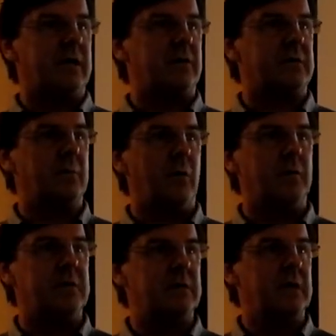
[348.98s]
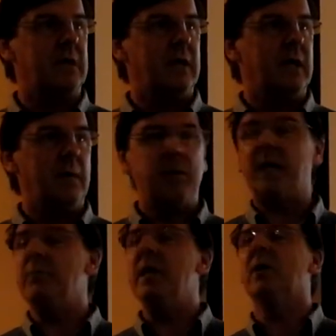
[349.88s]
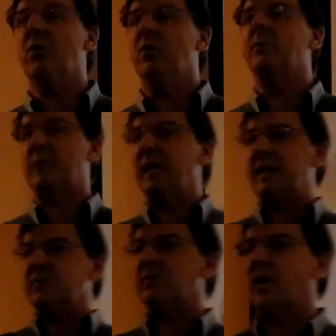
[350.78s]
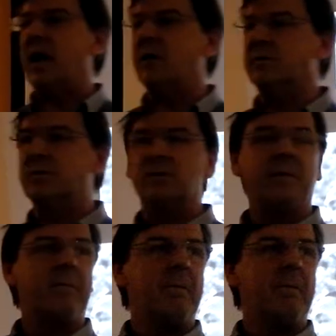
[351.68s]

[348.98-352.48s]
here at the moment. It'd be like me going up to Leinster House,